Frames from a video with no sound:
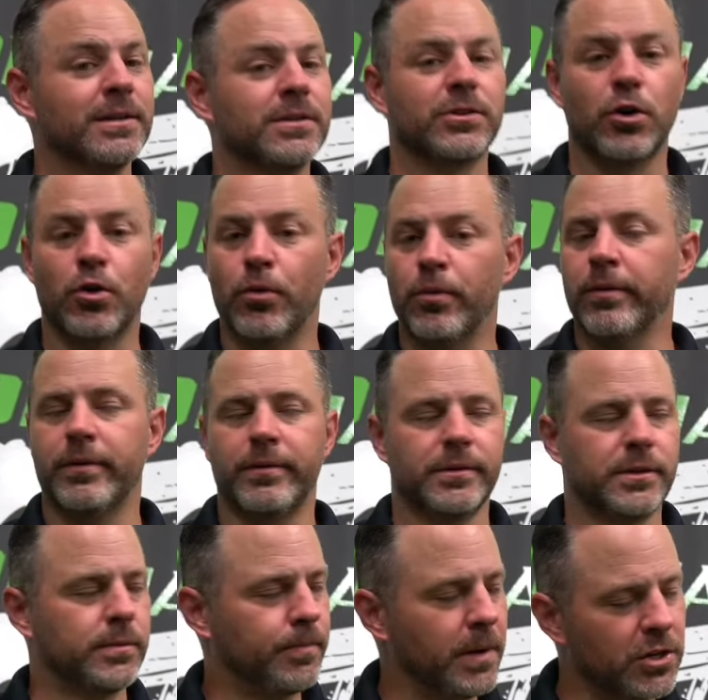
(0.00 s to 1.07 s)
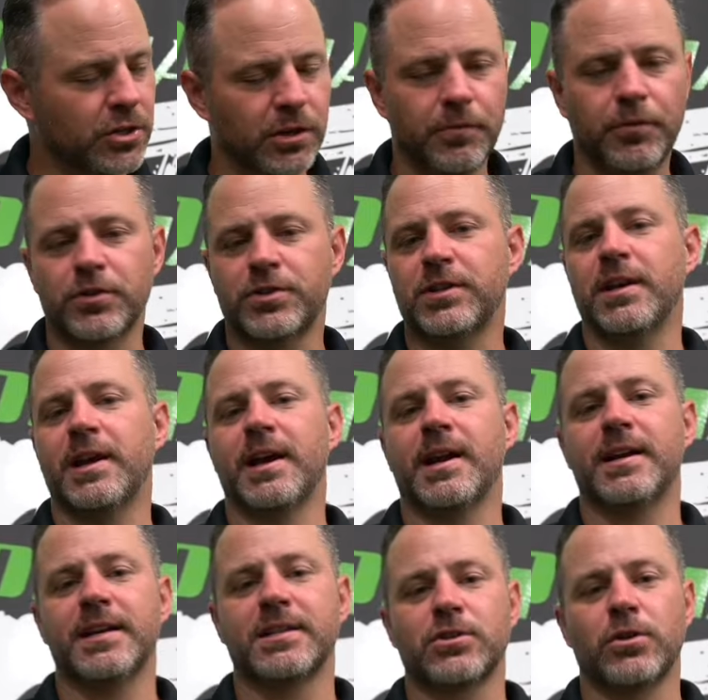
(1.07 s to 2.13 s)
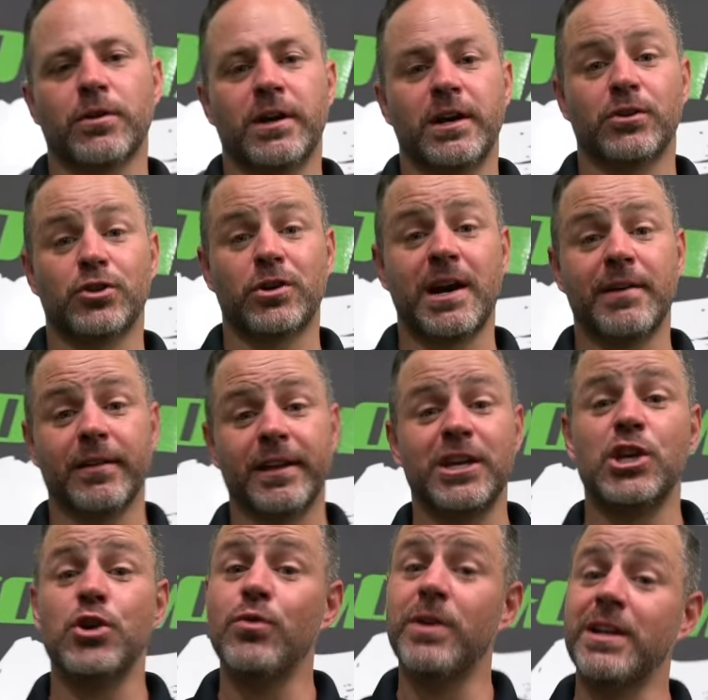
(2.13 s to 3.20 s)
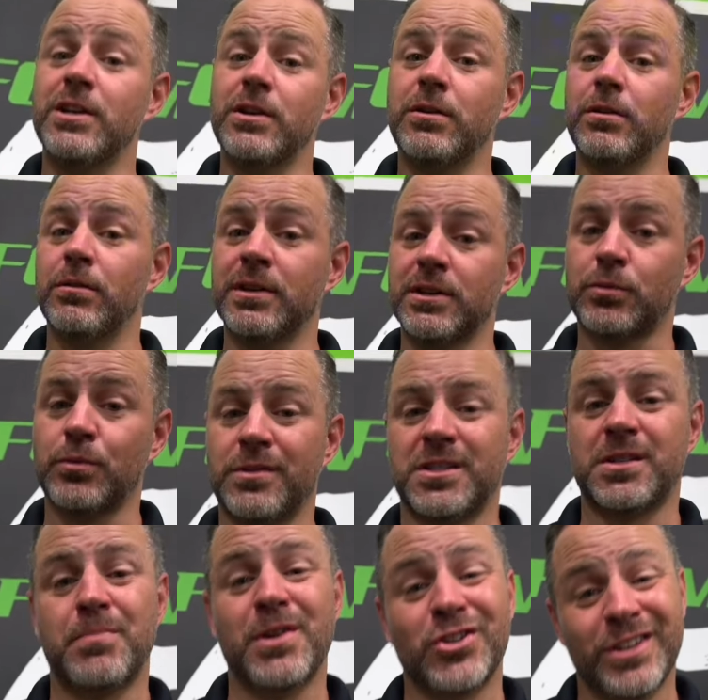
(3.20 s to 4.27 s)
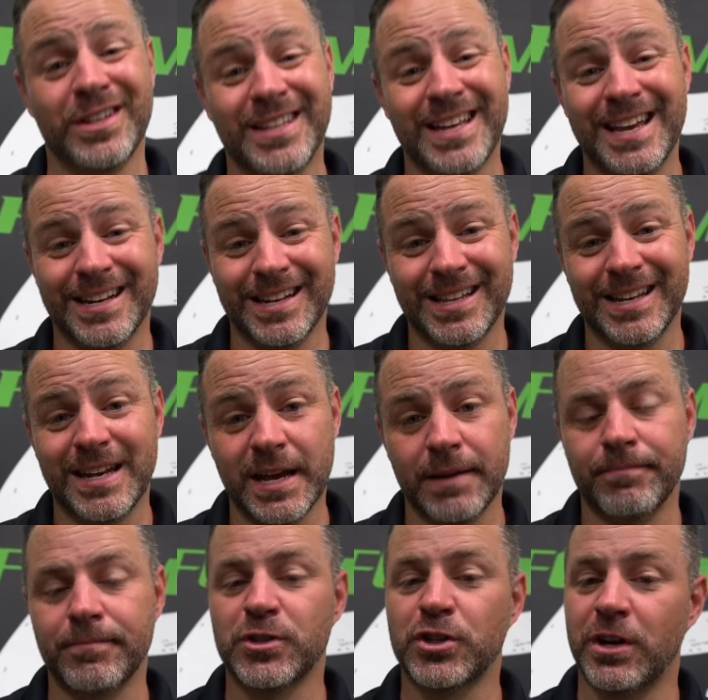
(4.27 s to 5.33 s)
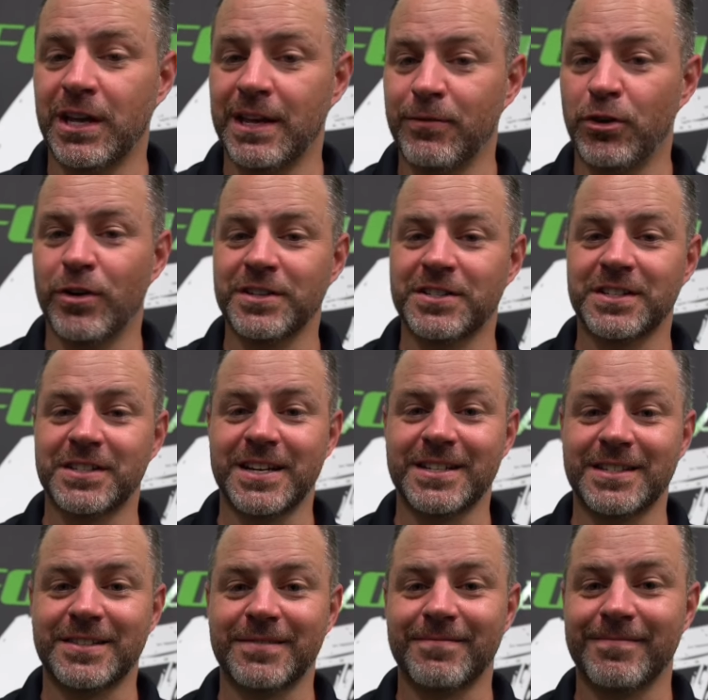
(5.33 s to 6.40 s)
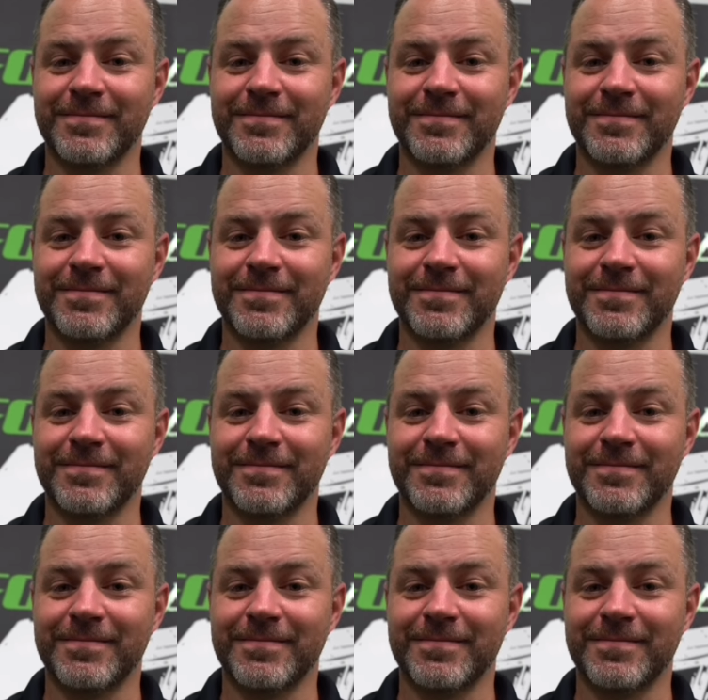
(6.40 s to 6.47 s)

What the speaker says: So especially if you're sitting at a desk all day or traveling, you need to do this one, especially at the end of the day. It's gonna give you great success.